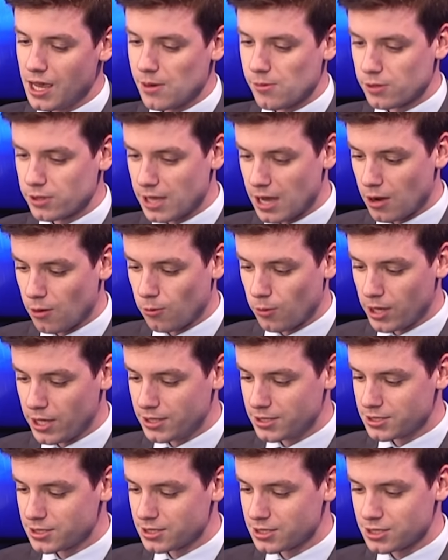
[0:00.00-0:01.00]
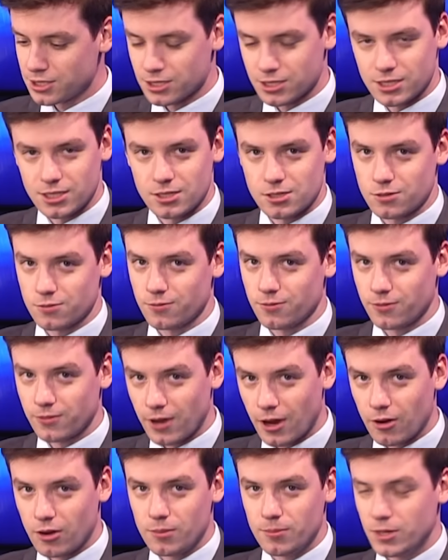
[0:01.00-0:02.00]
and without winds, it just gets
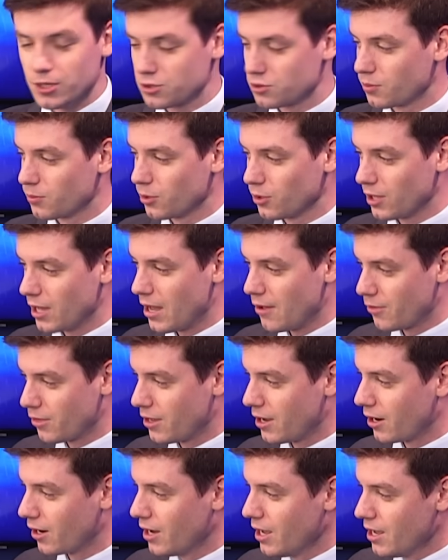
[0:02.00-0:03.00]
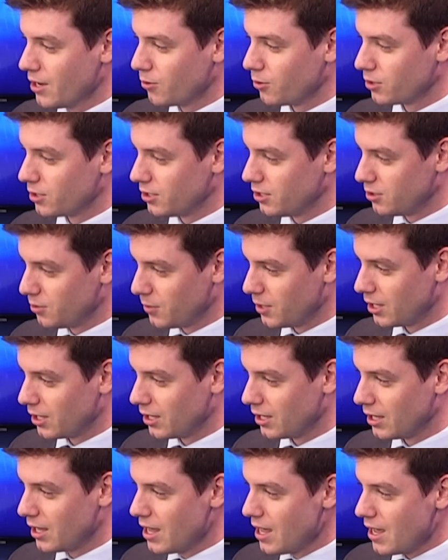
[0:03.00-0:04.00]
very miserable out there with the
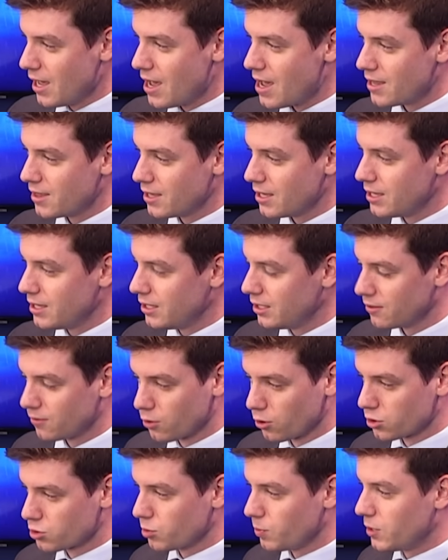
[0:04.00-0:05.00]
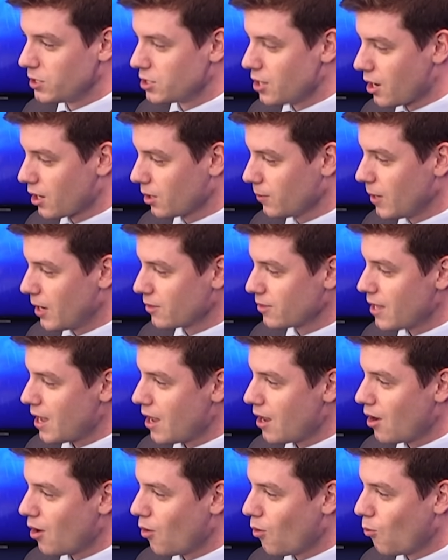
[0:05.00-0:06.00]
humidity and the heat. Of course, we've been talking about
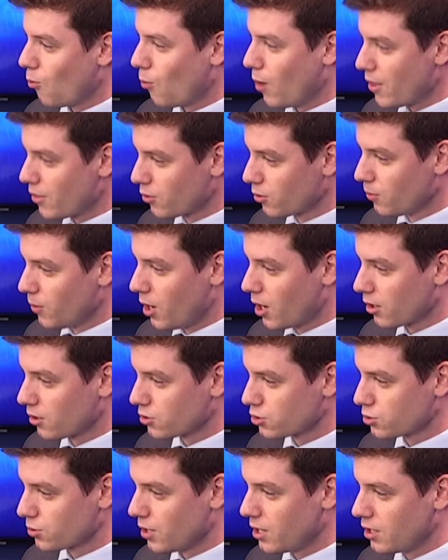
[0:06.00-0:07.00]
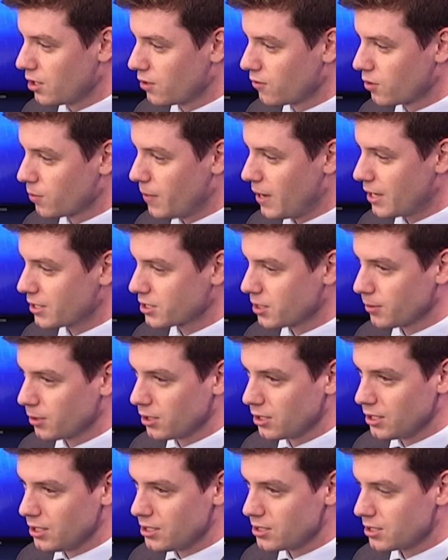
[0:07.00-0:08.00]
that weather model trend over the past couple
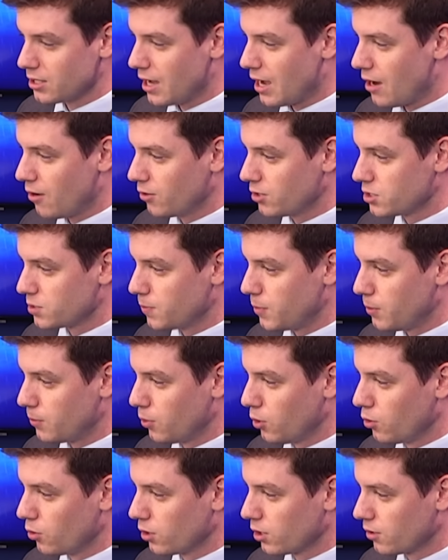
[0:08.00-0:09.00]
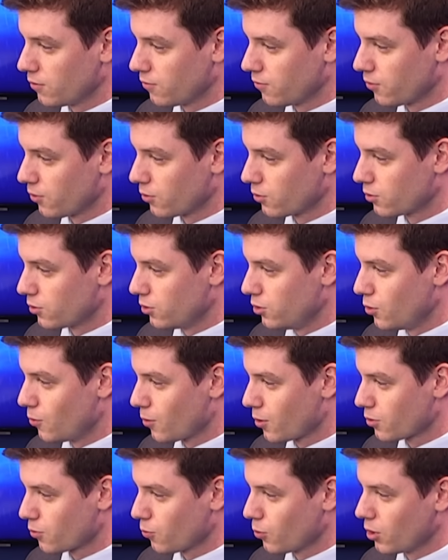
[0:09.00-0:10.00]
of days and how it's been pulling further
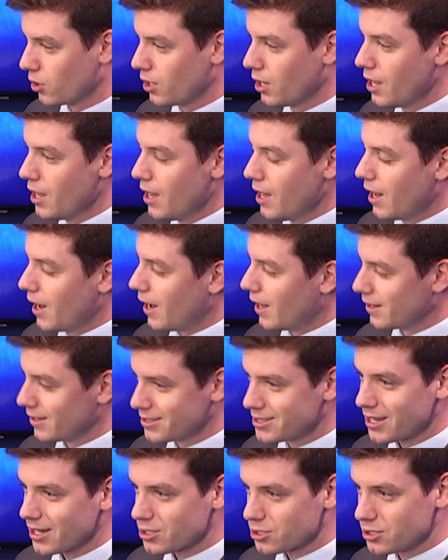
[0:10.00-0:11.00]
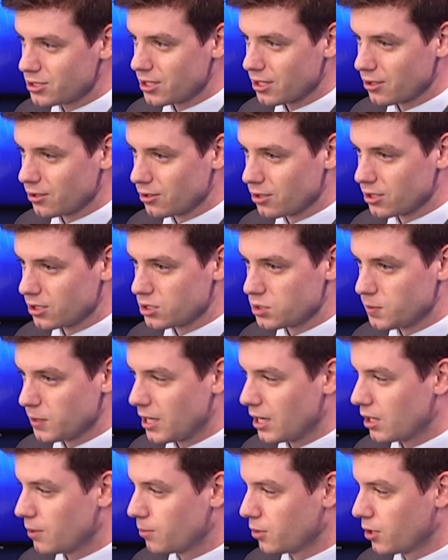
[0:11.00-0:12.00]
northward. Let's actually take a look at the
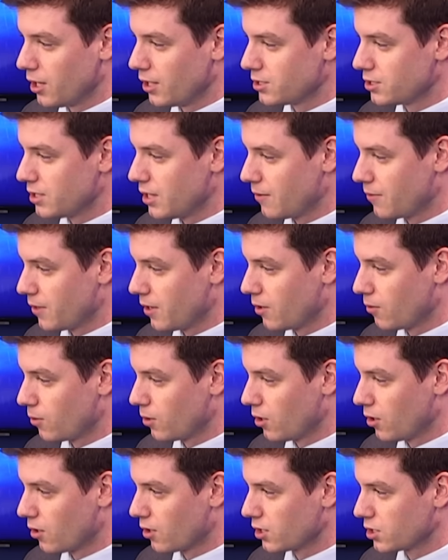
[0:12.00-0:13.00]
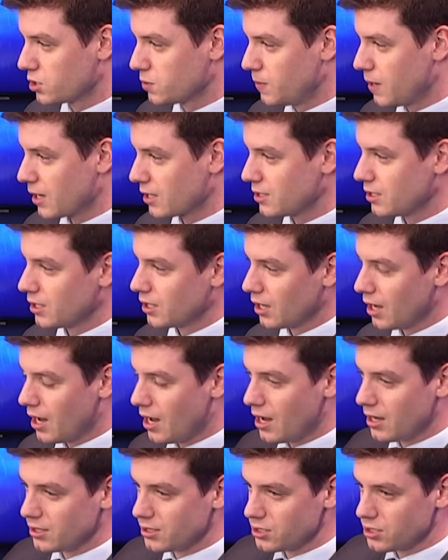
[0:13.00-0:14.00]
spaghetti plots out there. We are expecting
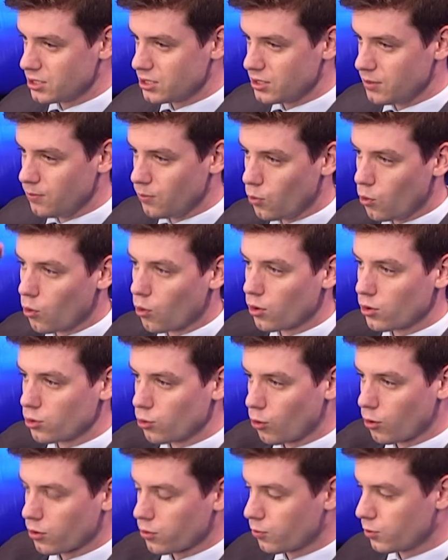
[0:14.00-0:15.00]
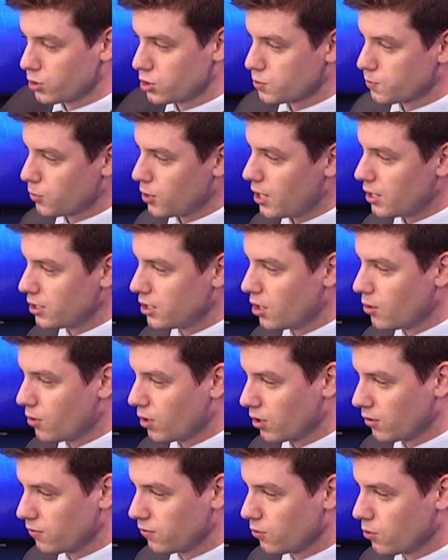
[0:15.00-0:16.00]
to see more northward spread
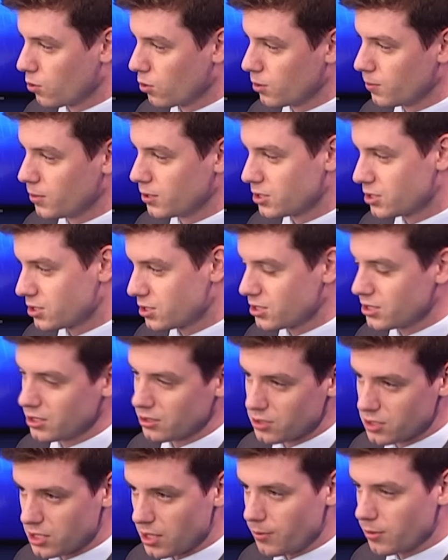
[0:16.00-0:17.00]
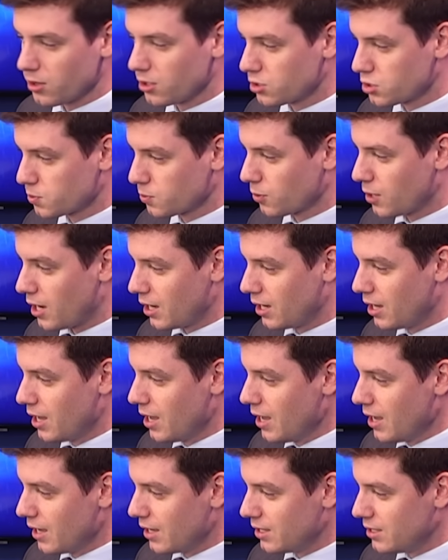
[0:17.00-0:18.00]
going forward, but still some of the spread
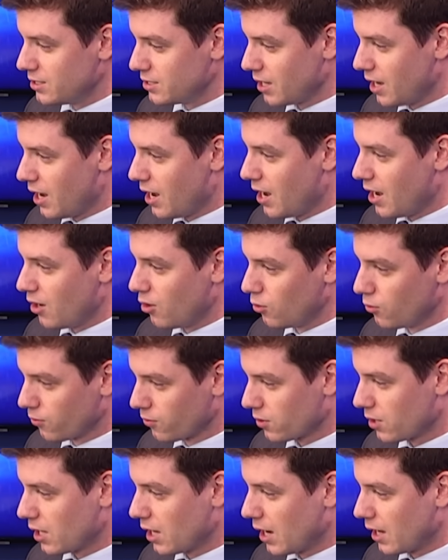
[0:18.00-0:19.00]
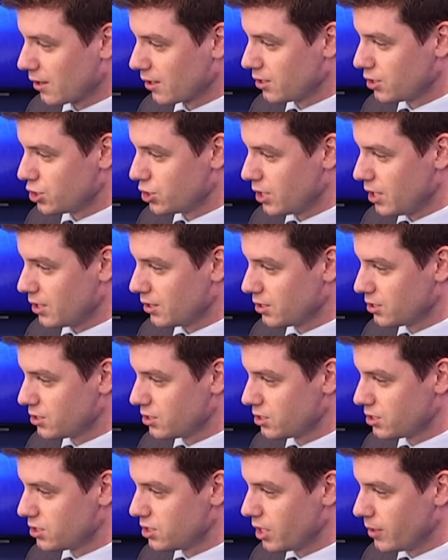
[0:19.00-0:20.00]
is over the island chain. This
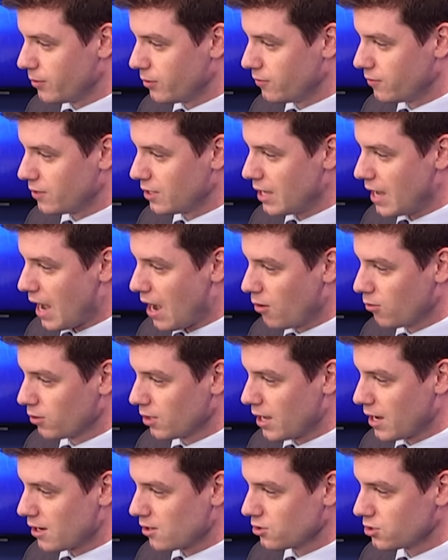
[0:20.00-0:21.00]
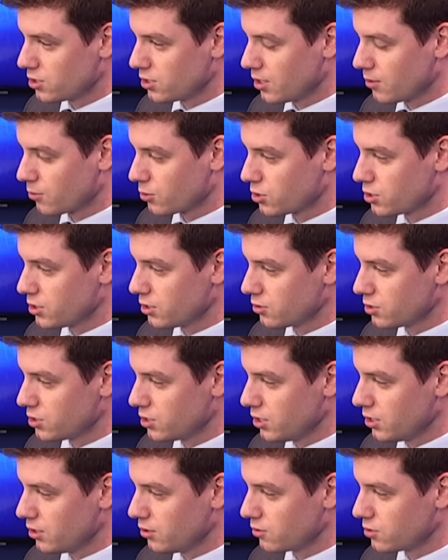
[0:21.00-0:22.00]
is some of the outliers that we're still
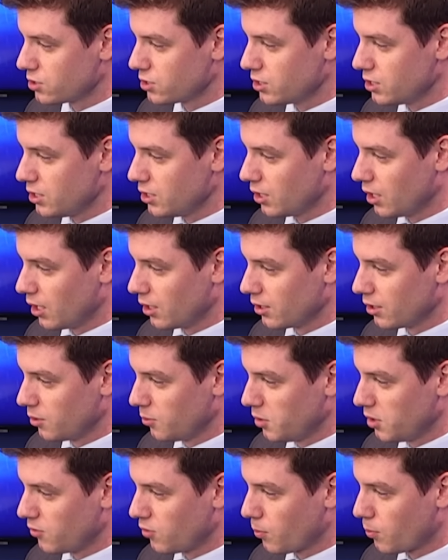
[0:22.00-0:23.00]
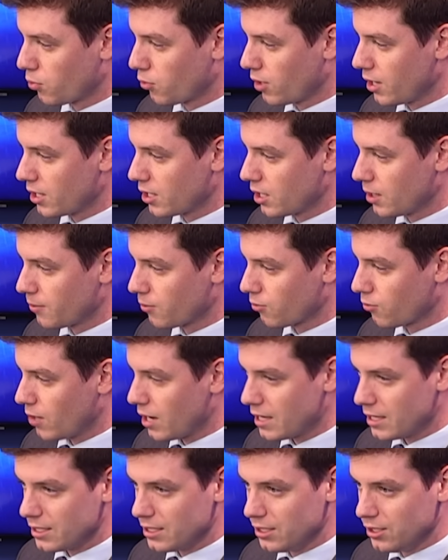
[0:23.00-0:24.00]
seeing. You'll see a little bit of a breakup
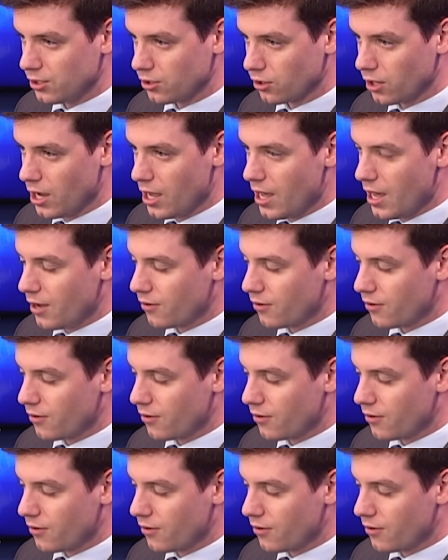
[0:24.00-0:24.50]
right here